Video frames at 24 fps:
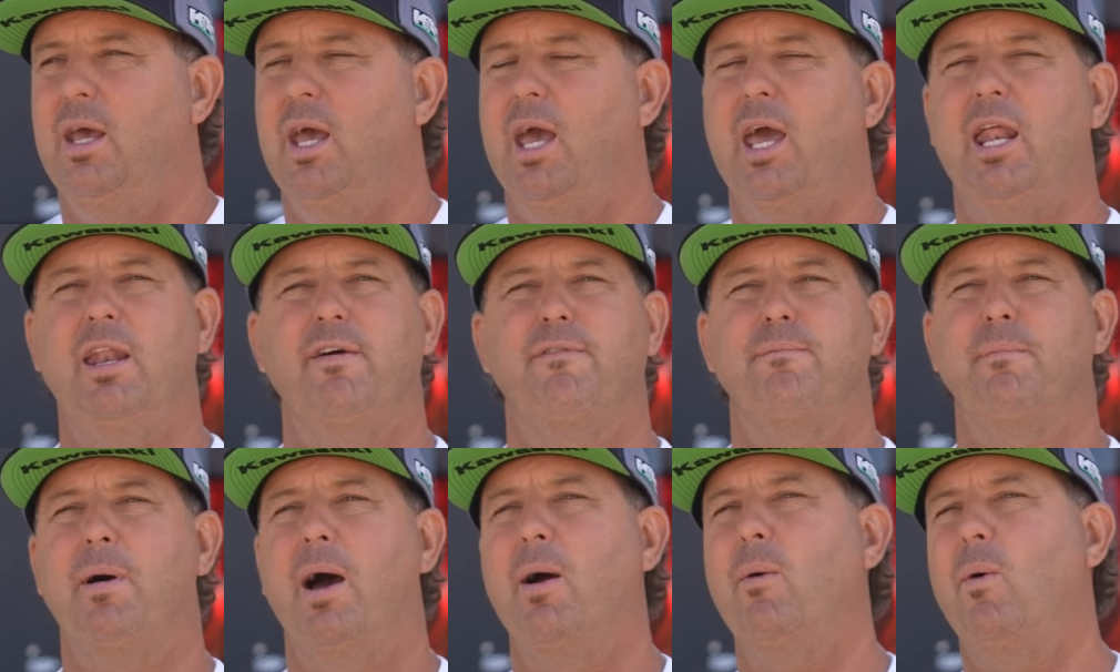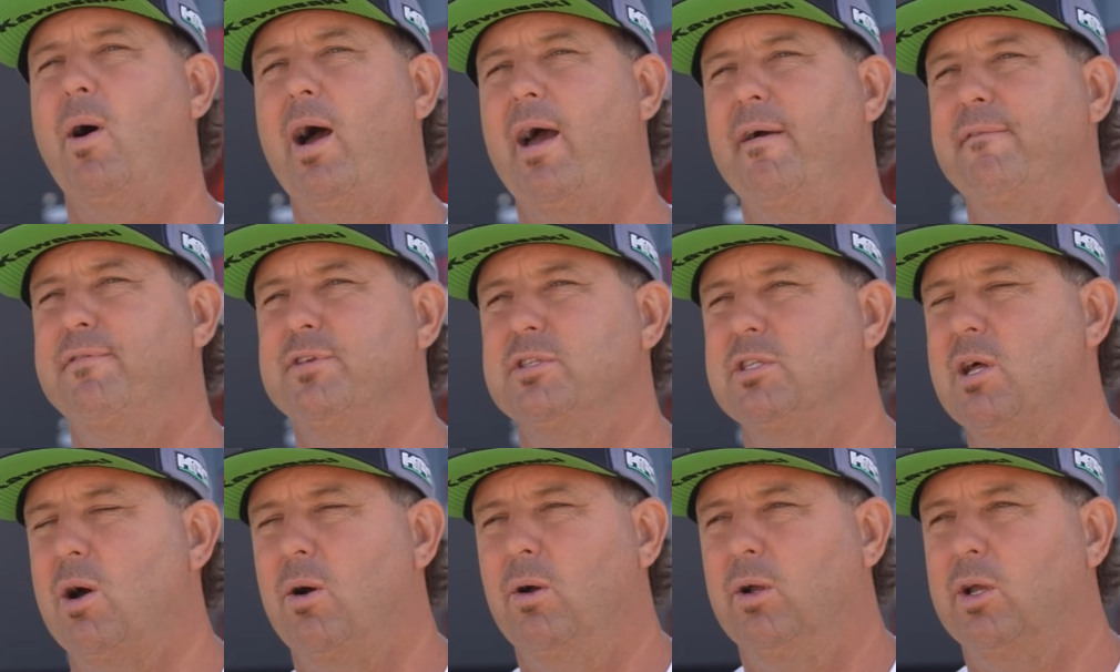And if my wife
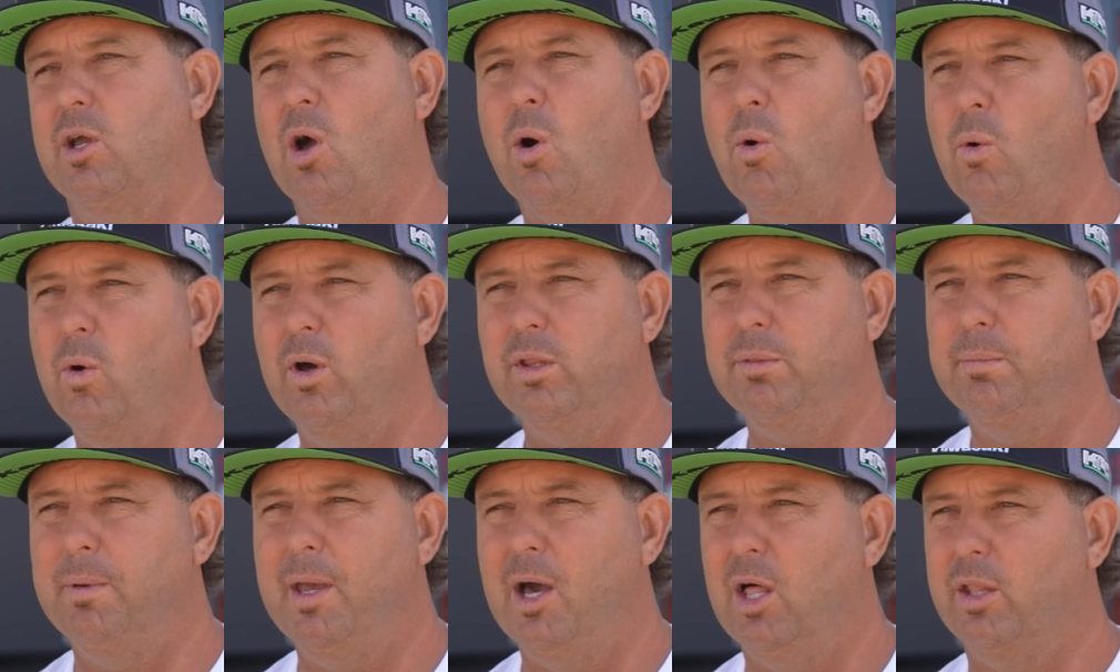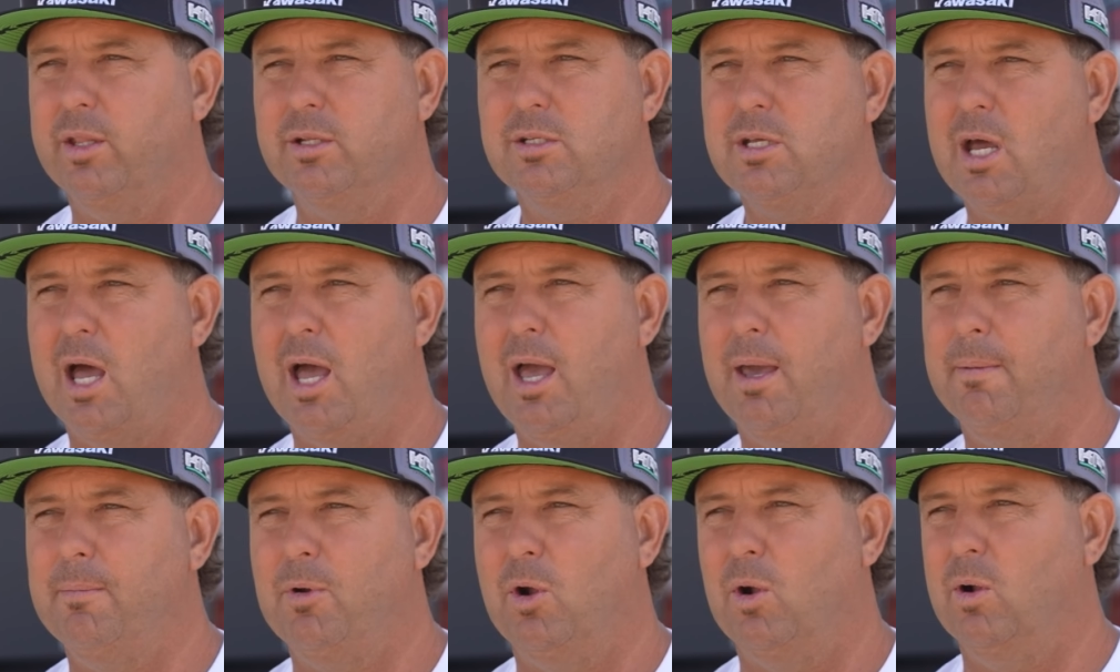is not going with me all the
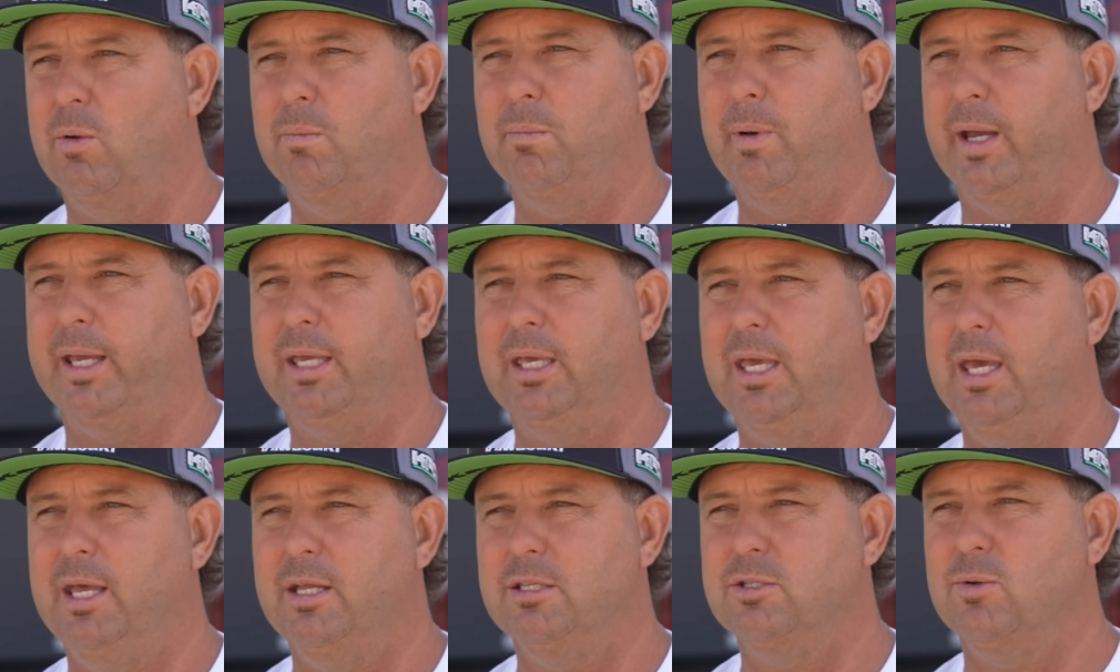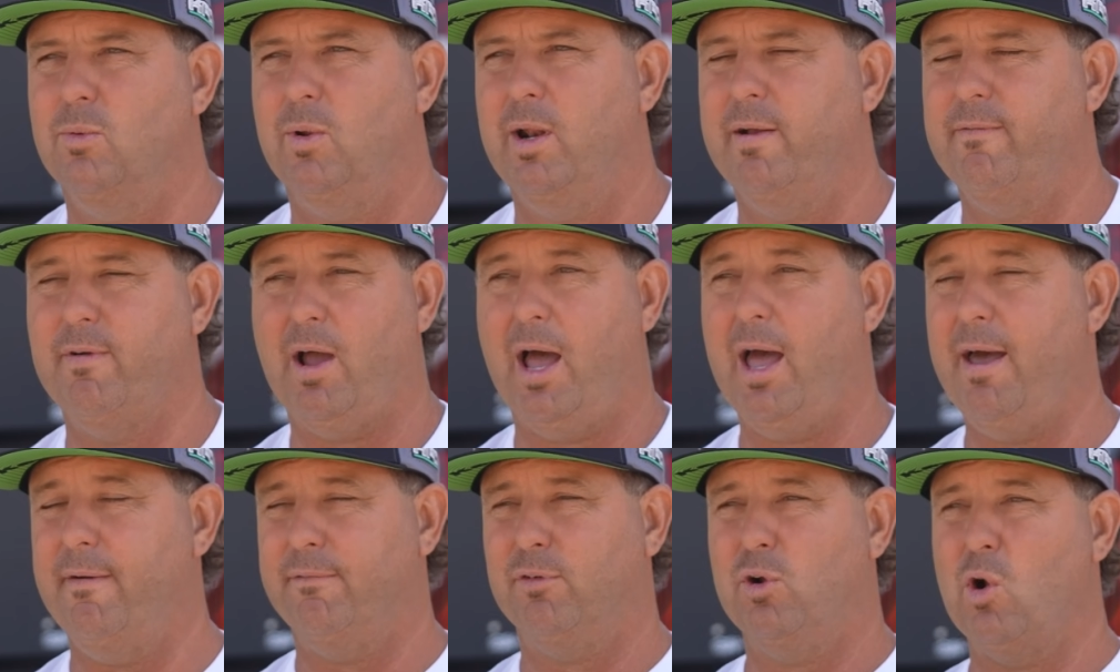time, or my kids or whatever,
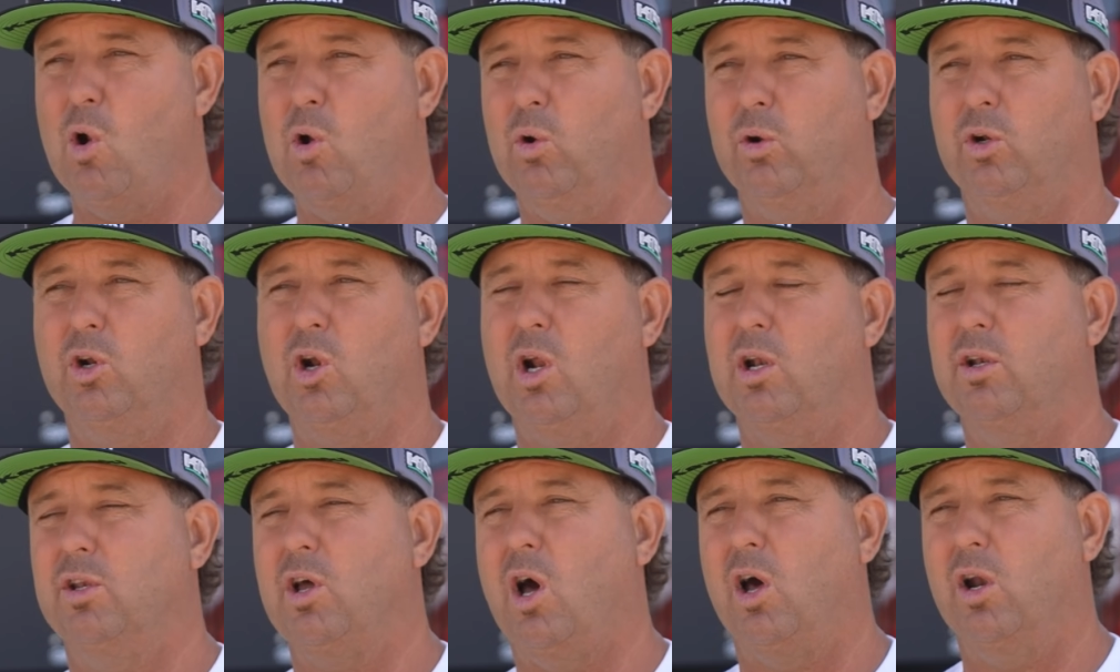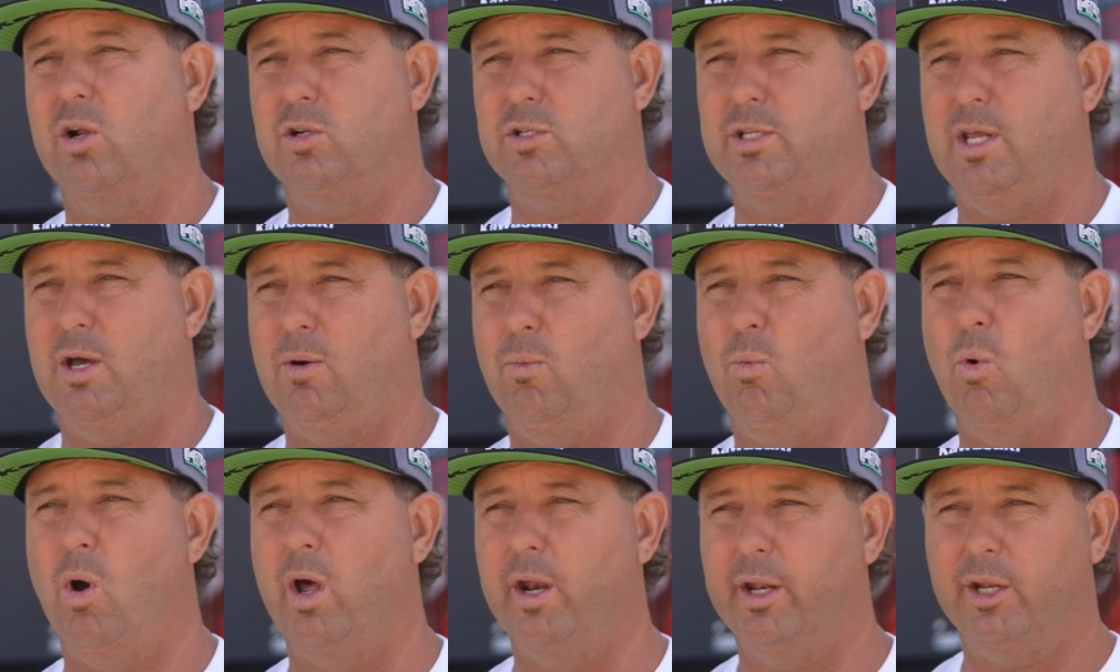I have grown daughters now.
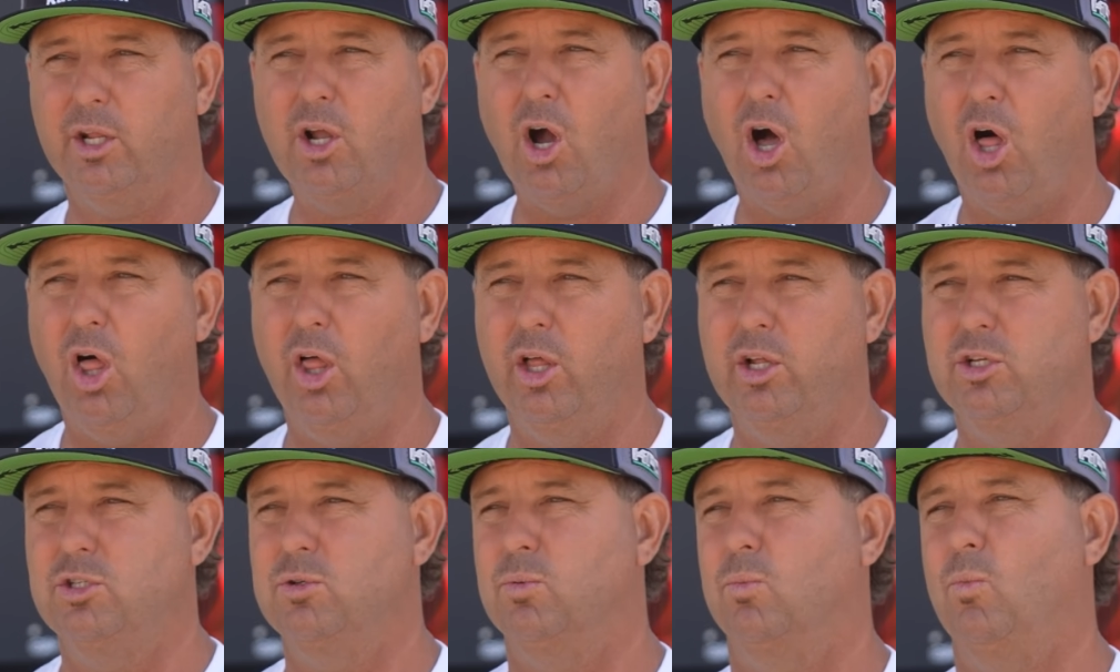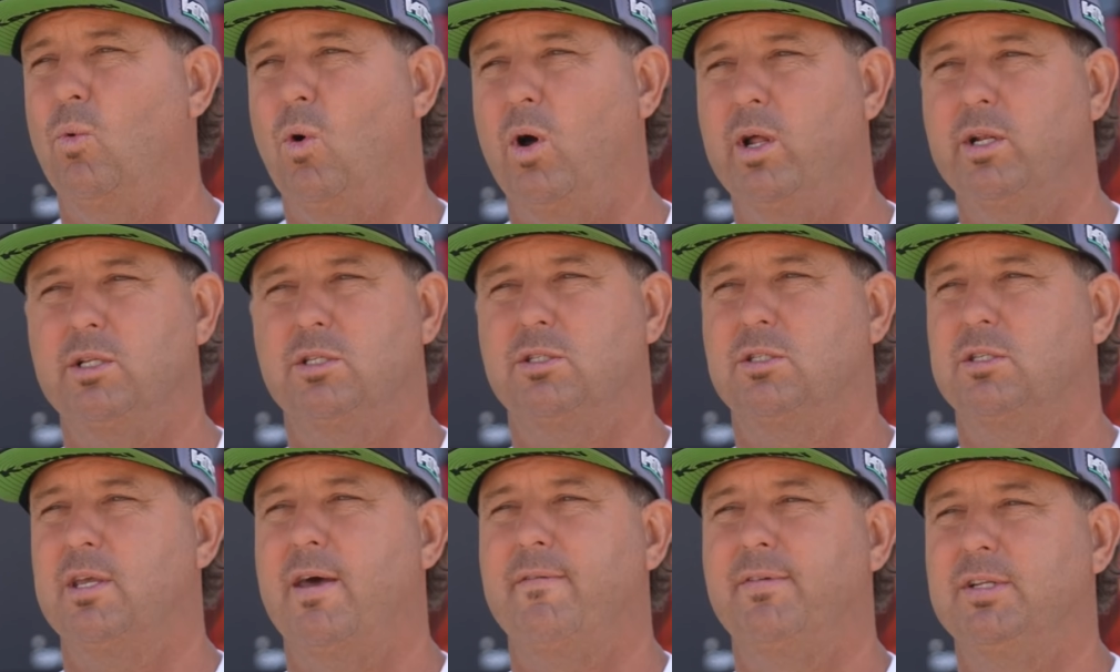One in college, one's
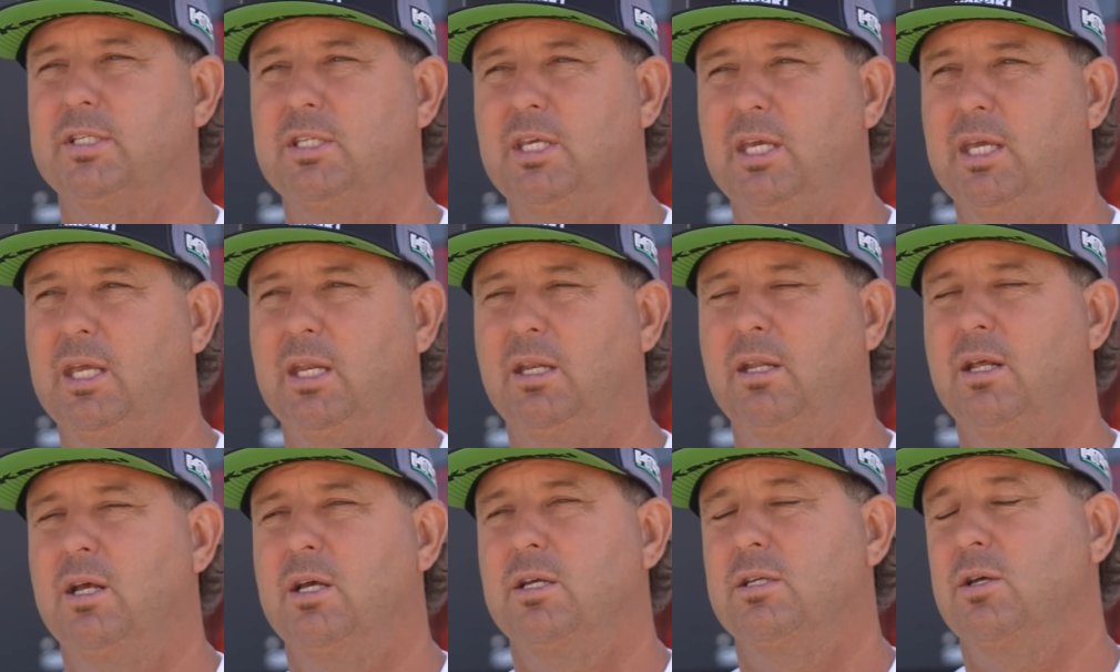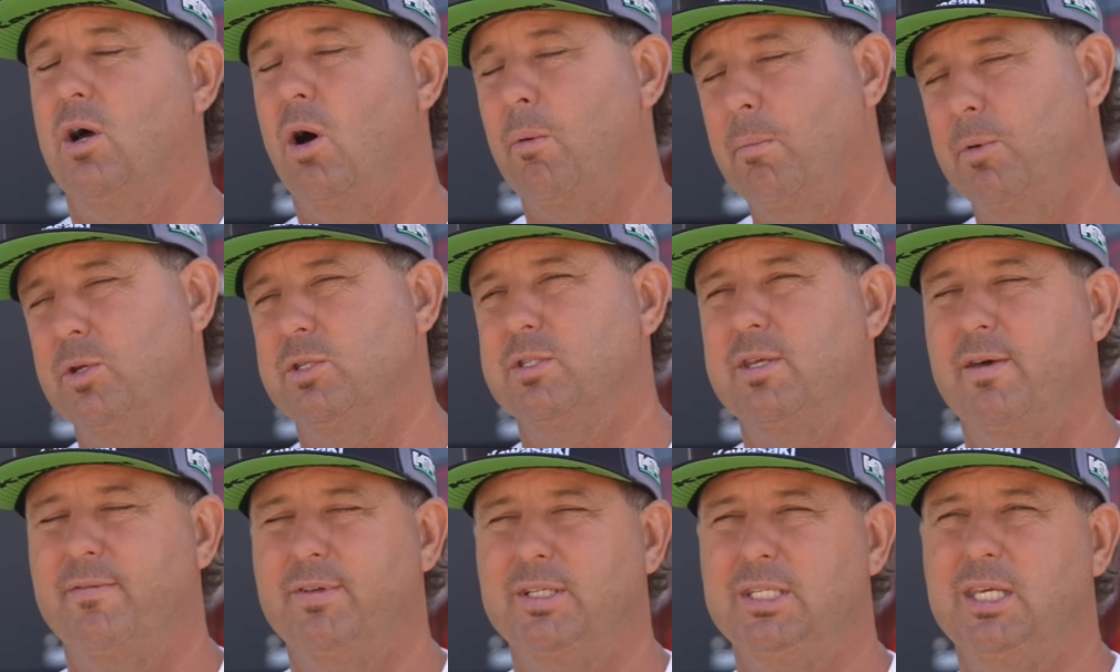17, almost
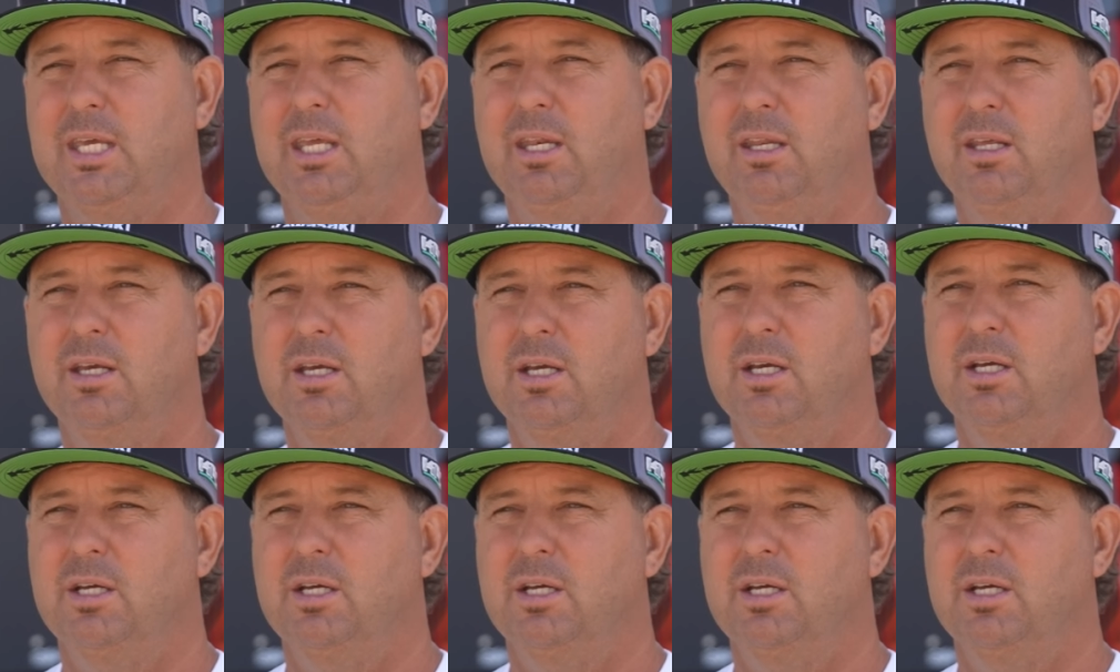17.